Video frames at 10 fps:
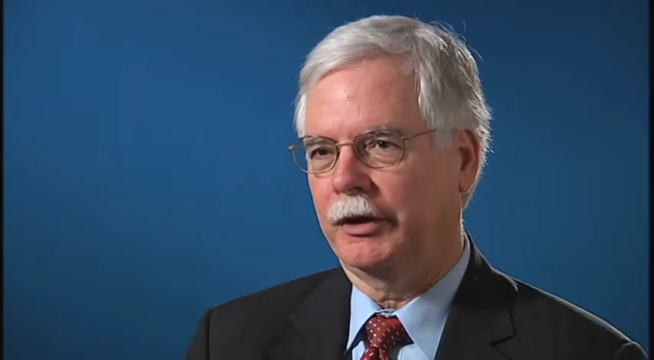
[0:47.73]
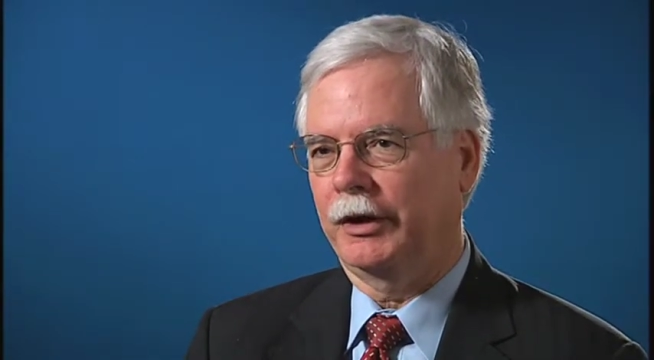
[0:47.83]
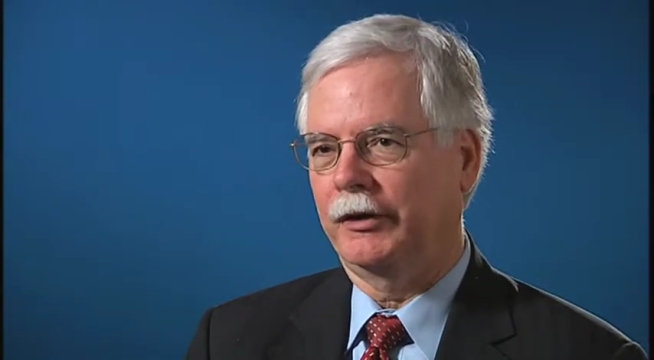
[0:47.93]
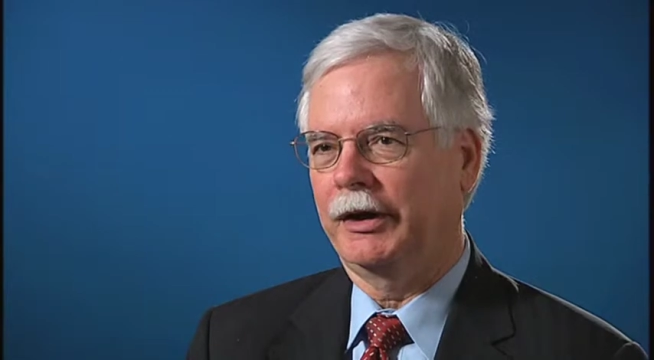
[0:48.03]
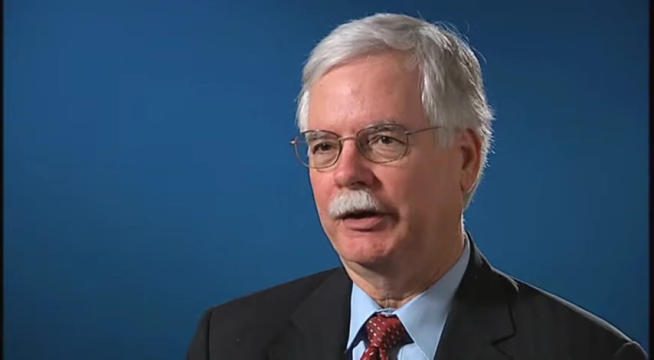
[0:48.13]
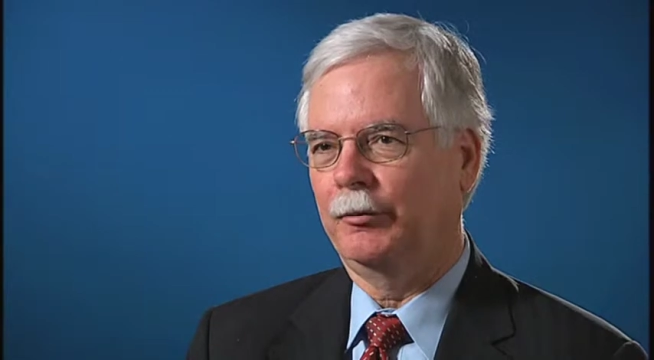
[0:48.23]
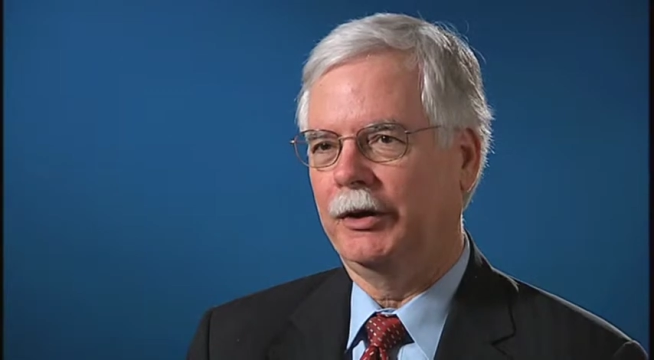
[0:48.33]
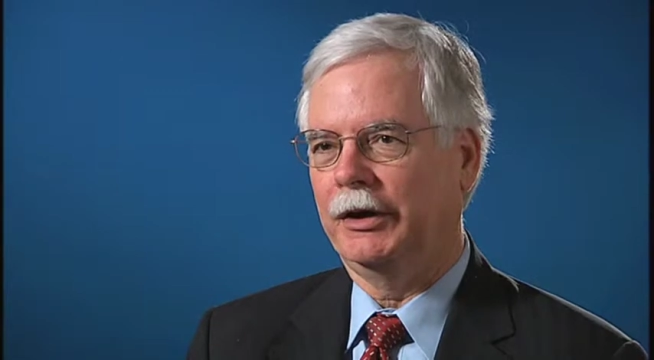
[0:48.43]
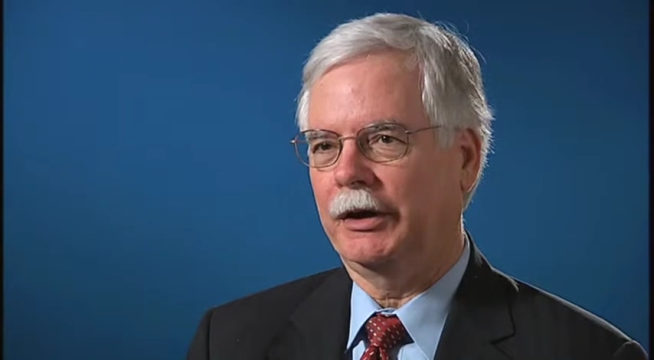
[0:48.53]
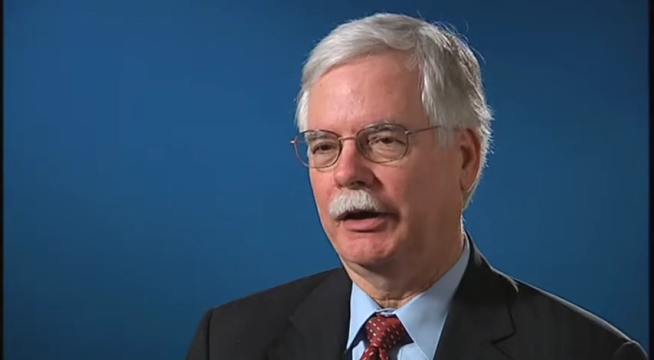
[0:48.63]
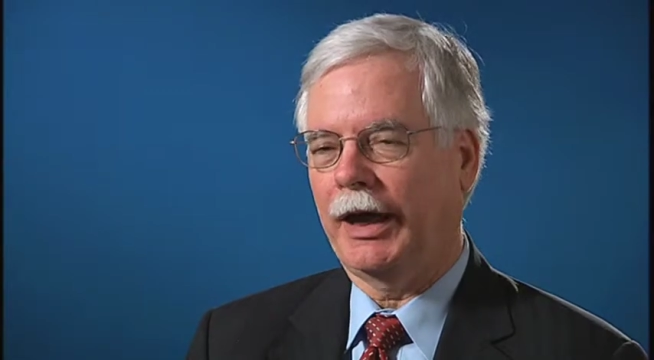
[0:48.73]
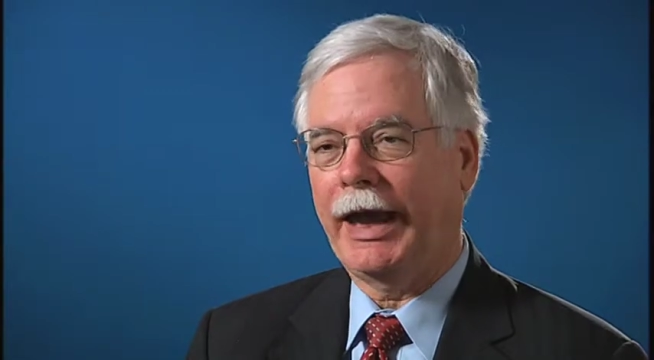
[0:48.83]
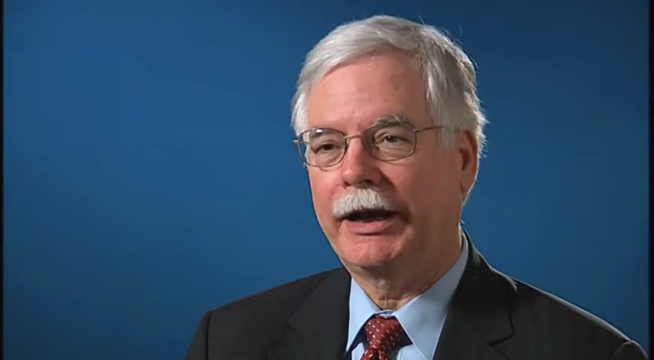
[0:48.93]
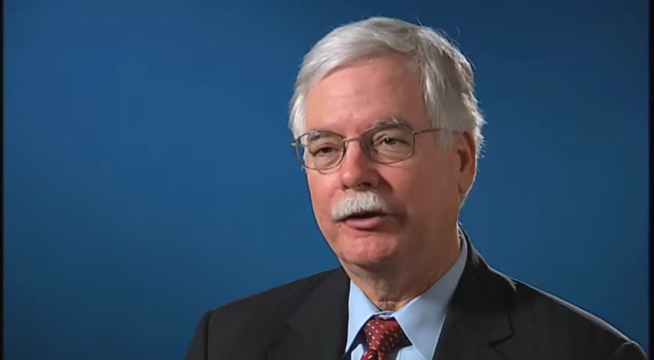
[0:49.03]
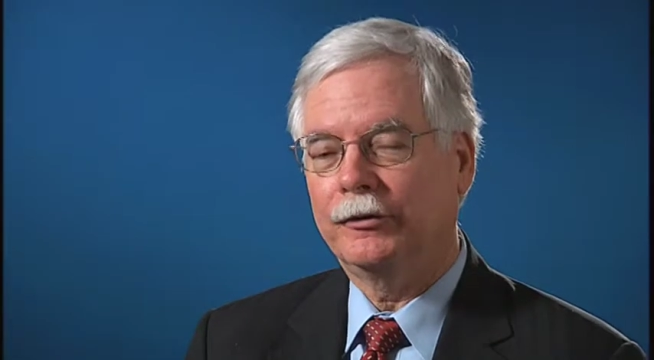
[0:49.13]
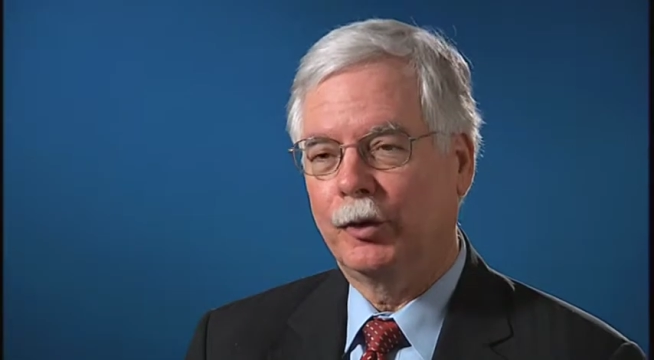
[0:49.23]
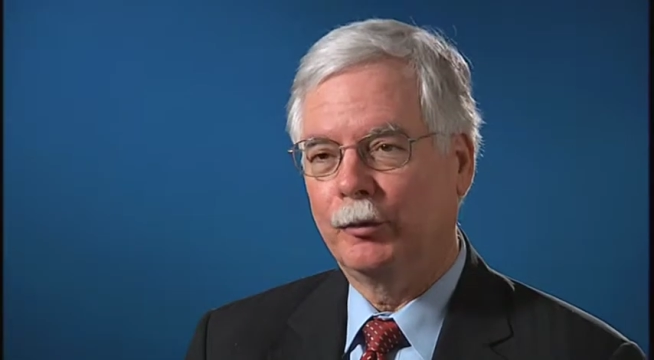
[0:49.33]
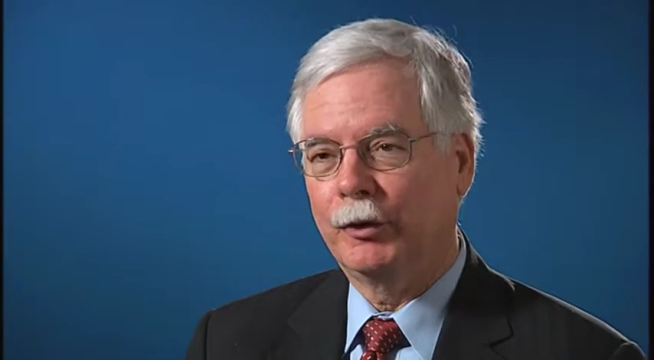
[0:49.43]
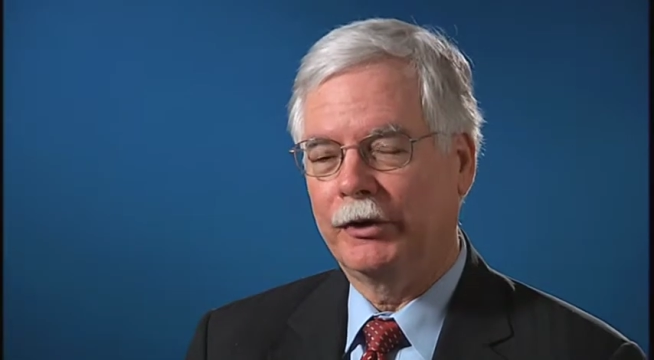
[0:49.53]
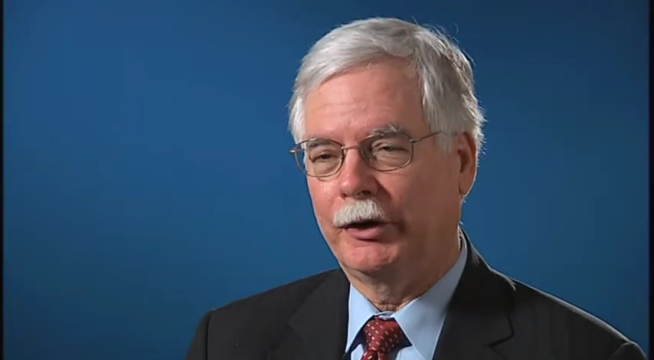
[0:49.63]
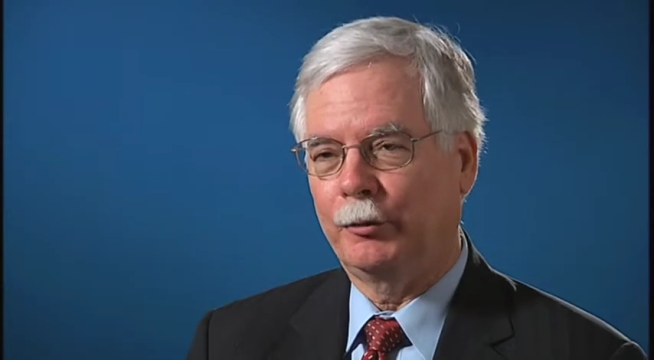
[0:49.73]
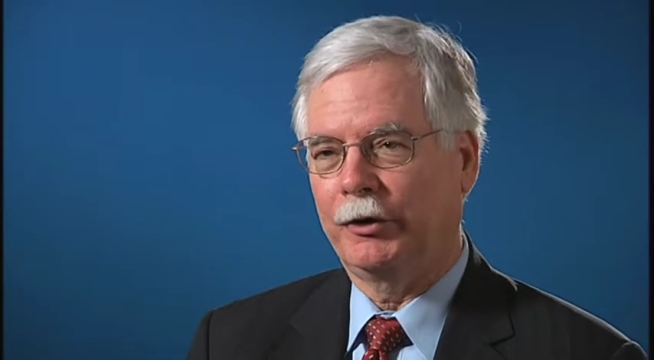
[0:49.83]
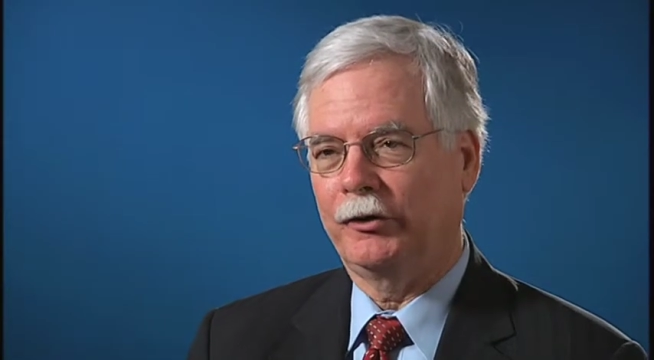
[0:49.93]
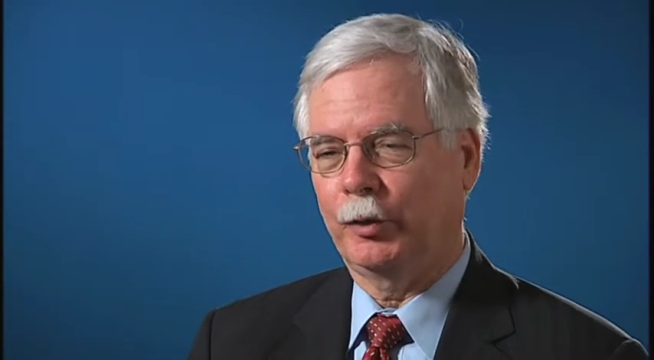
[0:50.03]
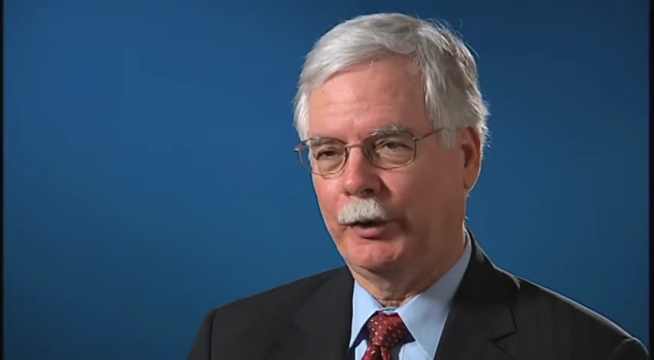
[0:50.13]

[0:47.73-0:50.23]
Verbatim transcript: Uh, they can be uh, additive hormone therapies,